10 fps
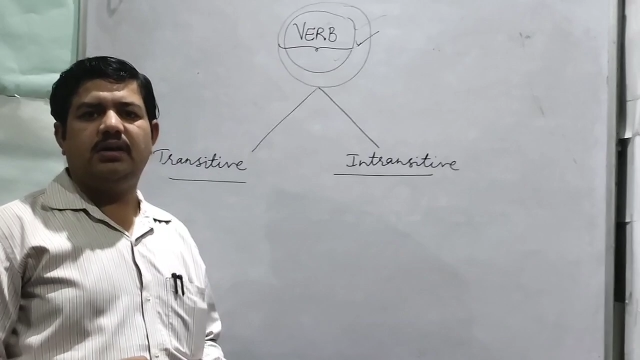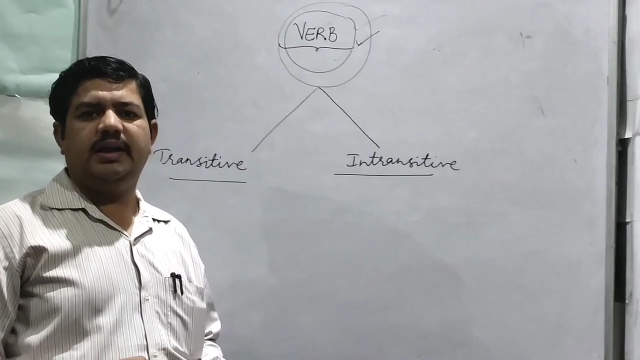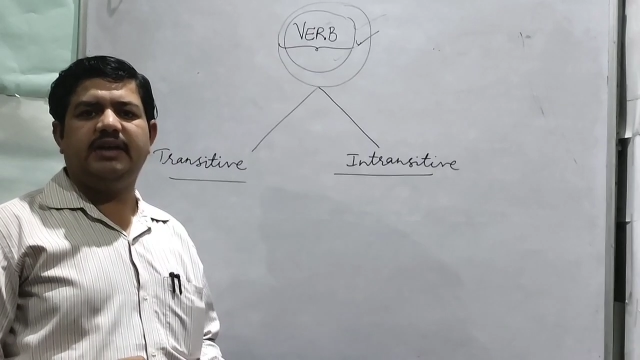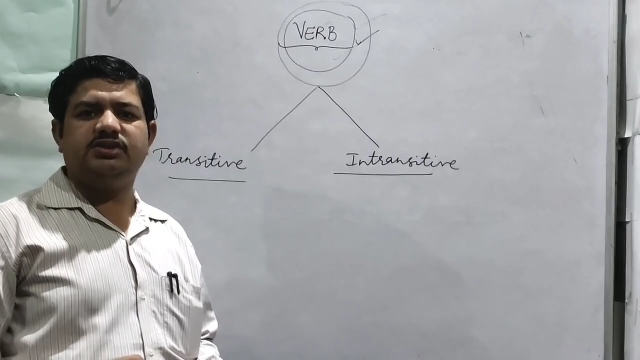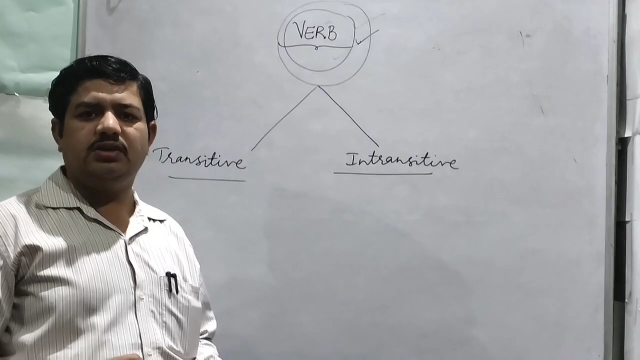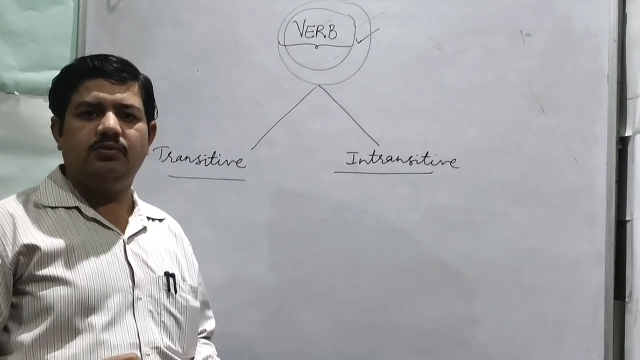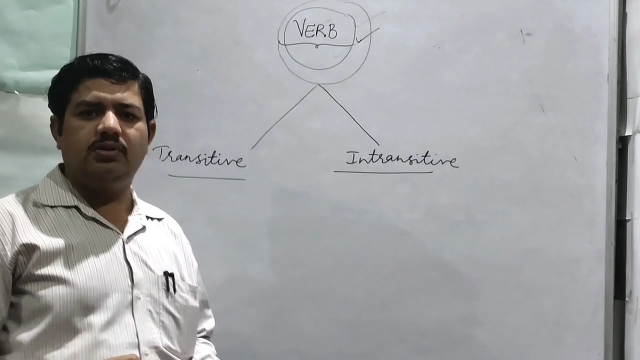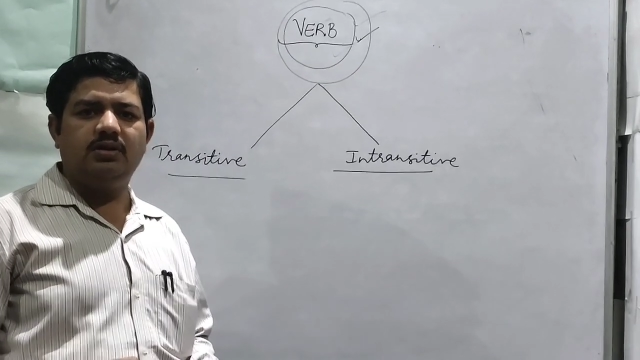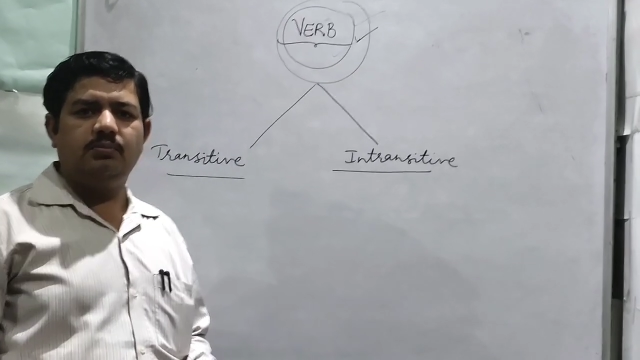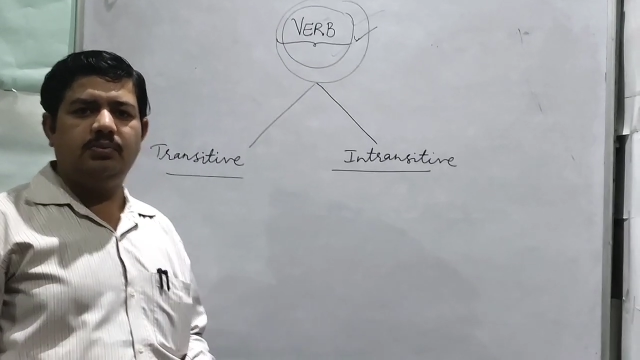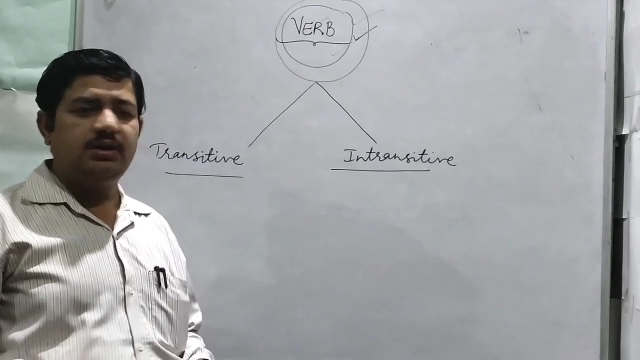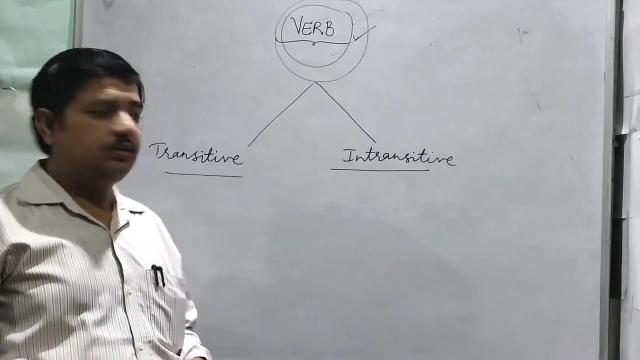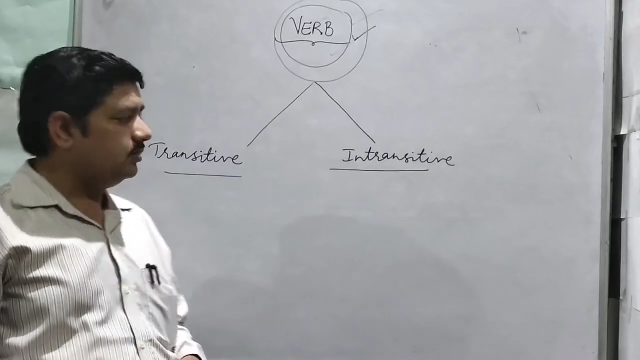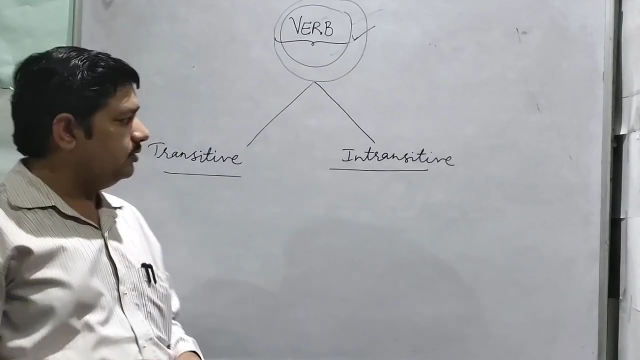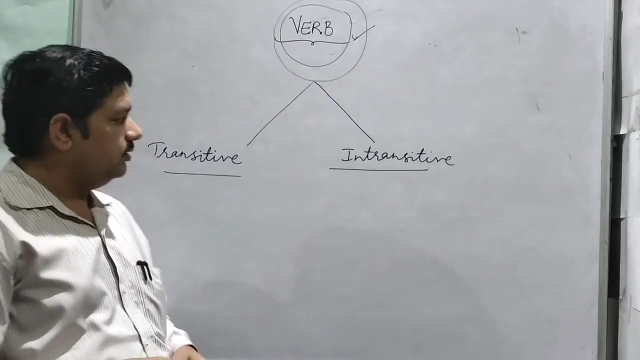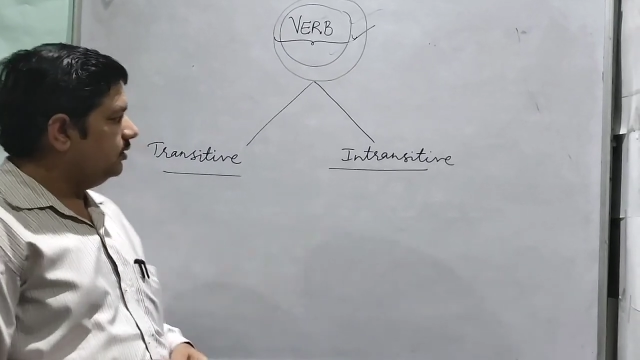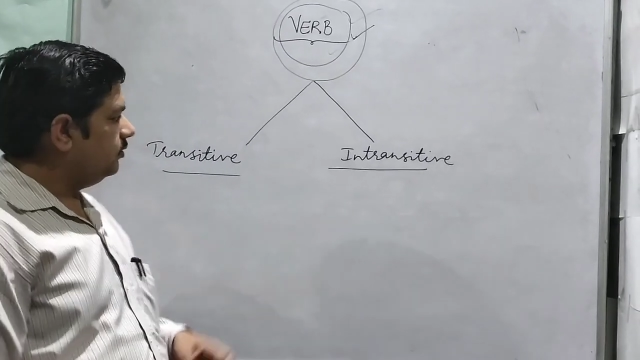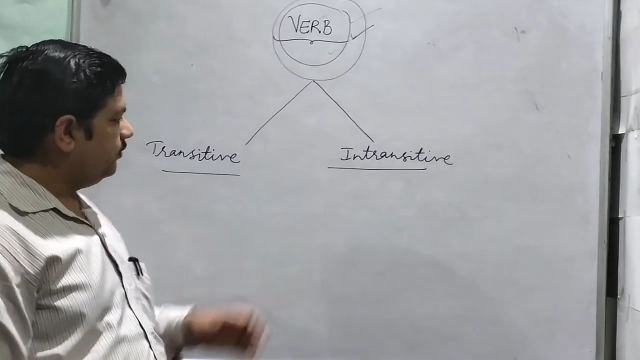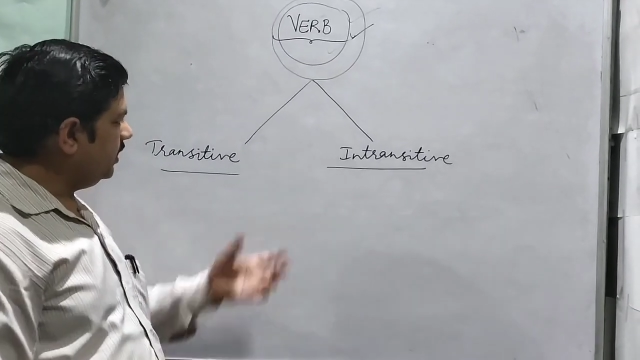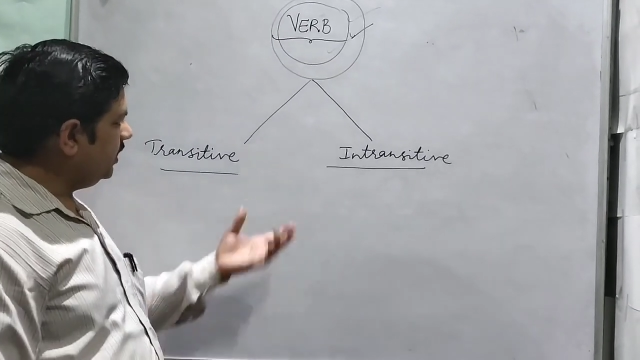an action word, but
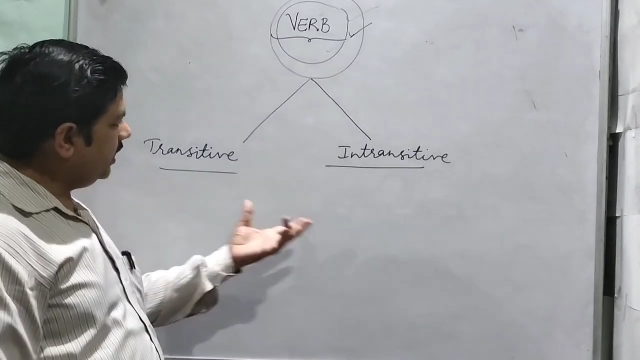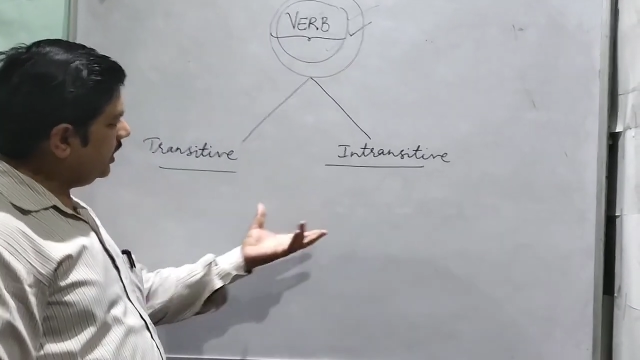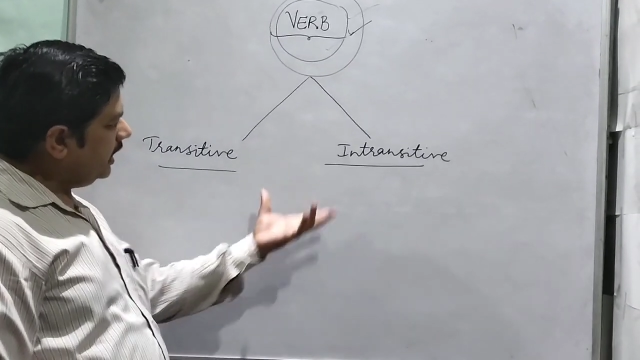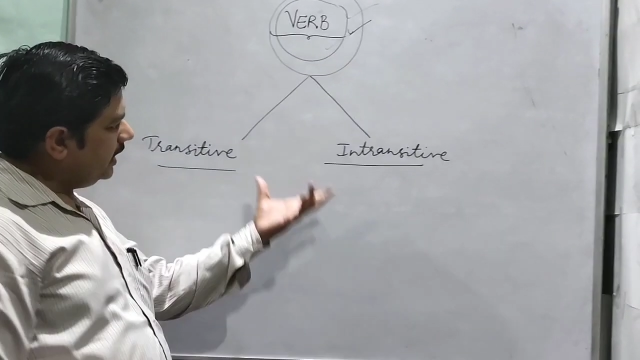when they are